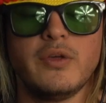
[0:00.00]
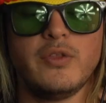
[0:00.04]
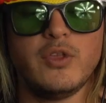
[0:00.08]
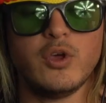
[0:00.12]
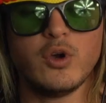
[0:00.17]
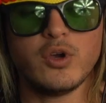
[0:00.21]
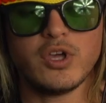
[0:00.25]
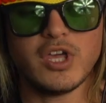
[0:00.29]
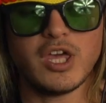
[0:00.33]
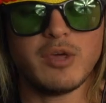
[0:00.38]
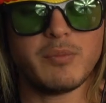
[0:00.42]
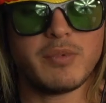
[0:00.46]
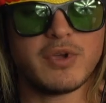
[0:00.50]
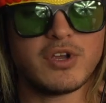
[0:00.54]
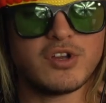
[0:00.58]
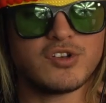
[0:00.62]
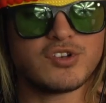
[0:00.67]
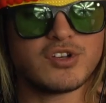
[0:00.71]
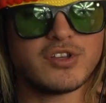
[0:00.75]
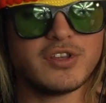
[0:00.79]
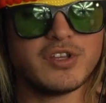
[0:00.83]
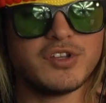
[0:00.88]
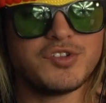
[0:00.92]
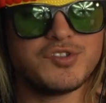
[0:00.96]
the OK
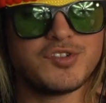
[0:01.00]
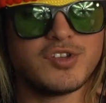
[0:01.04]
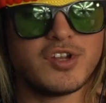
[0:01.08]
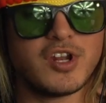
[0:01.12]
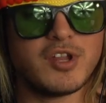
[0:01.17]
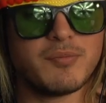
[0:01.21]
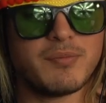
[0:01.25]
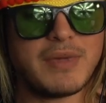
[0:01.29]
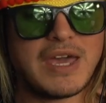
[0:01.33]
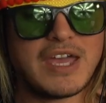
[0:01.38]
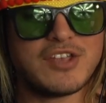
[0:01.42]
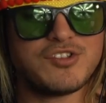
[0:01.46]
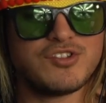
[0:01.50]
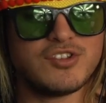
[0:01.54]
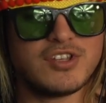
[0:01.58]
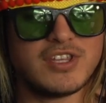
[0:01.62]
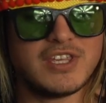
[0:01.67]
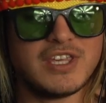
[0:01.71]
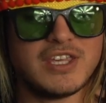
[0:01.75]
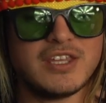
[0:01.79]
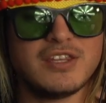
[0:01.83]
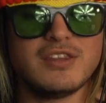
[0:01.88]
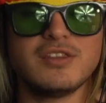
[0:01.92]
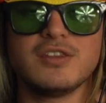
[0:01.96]
Bears are listed on Magic
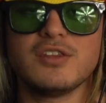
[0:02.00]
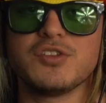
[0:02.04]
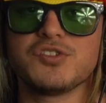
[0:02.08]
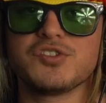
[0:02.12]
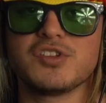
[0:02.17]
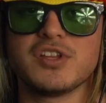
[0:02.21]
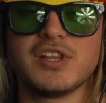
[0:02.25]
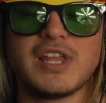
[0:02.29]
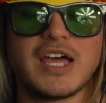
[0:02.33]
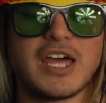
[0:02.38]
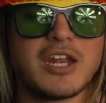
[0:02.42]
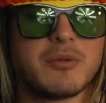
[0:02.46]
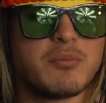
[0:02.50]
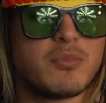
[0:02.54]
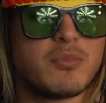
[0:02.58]
Eden, the Solana